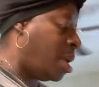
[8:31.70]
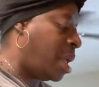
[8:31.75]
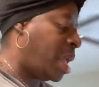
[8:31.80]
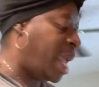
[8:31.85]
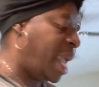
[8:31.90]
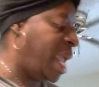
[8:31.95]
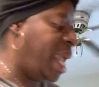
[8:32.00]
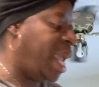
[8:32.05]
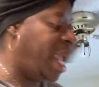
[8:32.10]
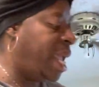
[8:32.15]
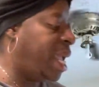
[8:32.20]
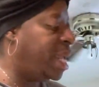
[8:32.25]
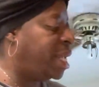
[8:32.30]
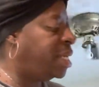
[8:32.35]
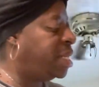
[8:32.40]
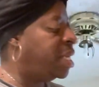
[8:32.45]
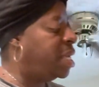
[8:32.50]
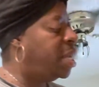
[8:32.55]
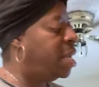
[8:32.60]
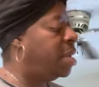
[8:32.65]

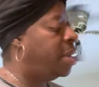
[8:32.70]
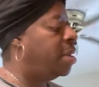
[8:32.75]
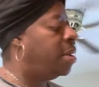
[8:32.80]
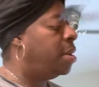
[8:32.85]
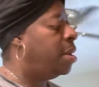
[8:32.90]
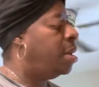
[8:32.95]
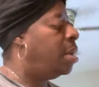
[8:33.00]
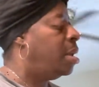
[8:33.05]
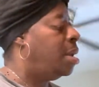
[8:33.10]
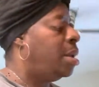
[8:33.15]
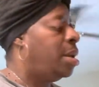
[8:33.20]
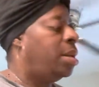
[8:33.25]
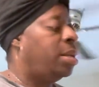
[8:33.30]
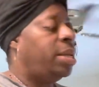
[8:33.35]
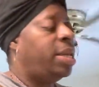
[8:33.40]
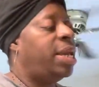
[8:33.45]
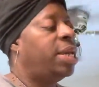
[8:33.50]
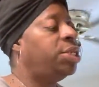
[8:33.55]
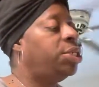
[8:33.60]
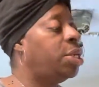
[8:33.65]
And
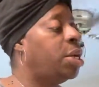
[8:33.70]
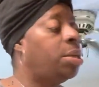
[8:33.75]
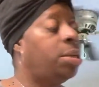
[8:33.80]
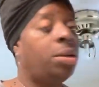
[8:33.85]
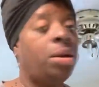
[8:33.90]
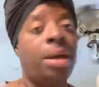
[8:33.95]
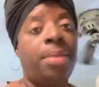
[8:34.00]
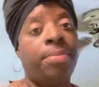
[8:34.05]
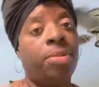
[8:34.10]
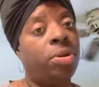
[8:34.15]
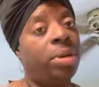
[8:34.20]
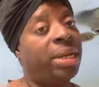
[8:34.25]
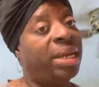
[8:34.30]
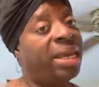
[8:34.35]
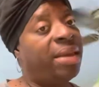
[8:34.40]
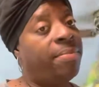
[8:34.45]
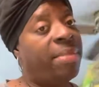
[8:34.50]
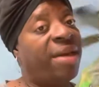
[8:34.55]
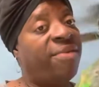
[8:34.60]
yes, y'all know I'm gonna get my